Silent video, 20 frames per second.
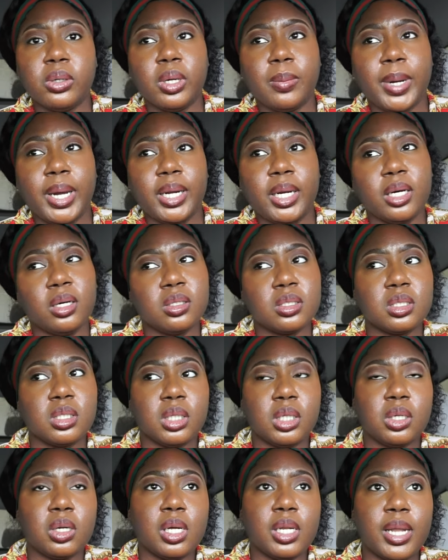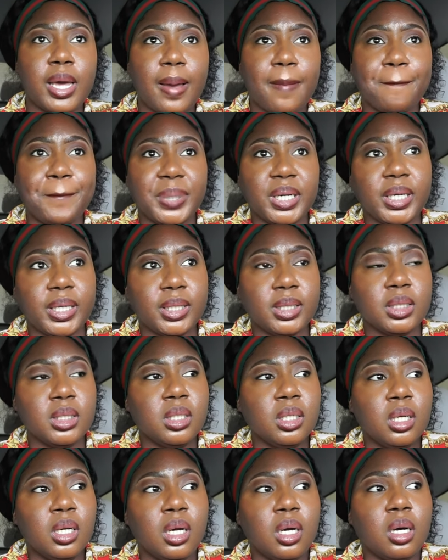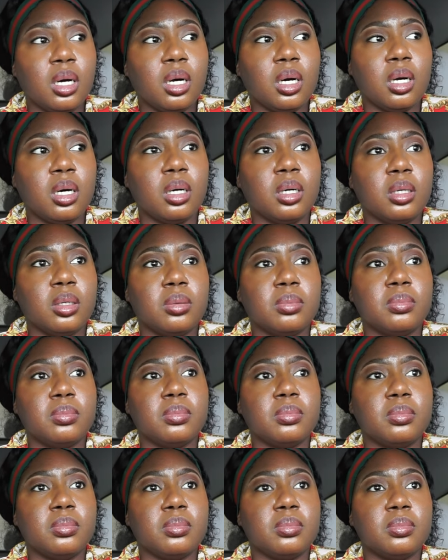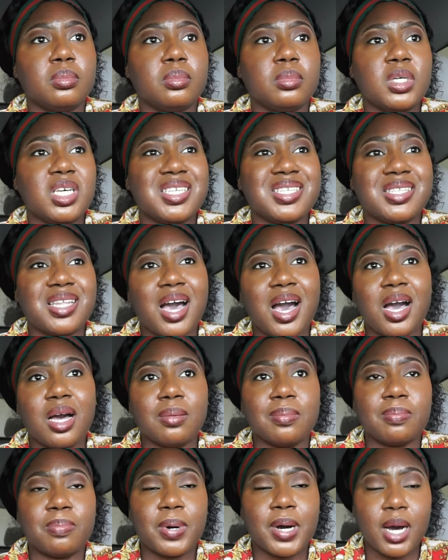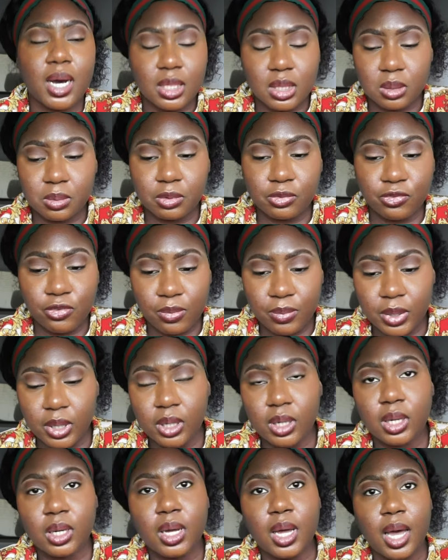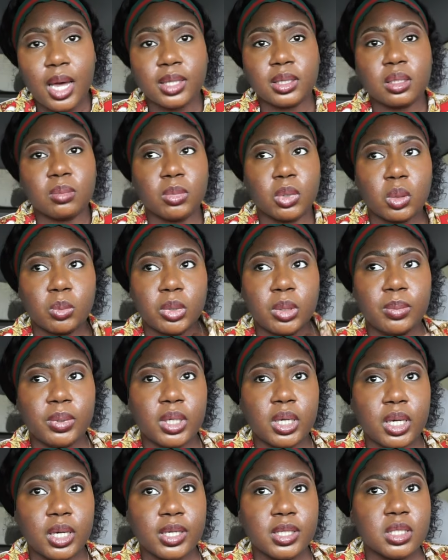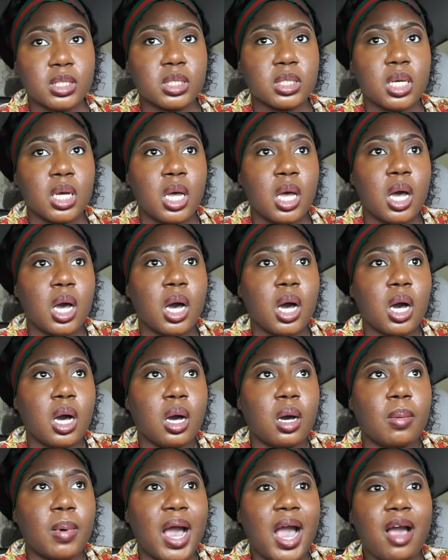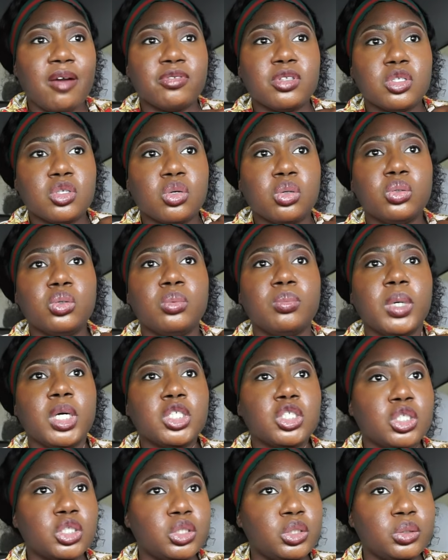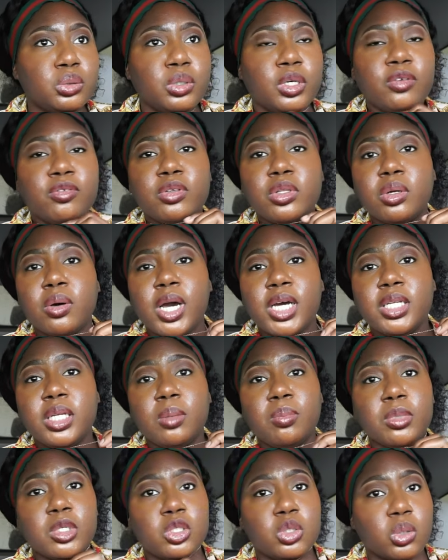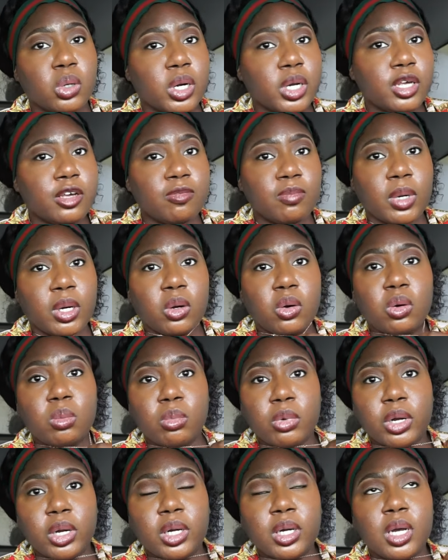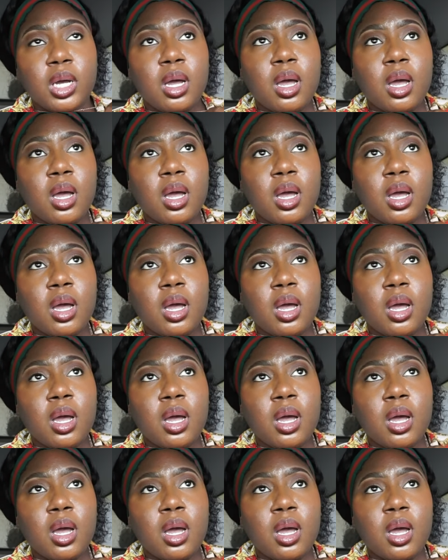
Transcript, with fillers: get my nails done and all that but um it's not possible for me at the moment because um, I have too much to do. Even though I did majority of my homework,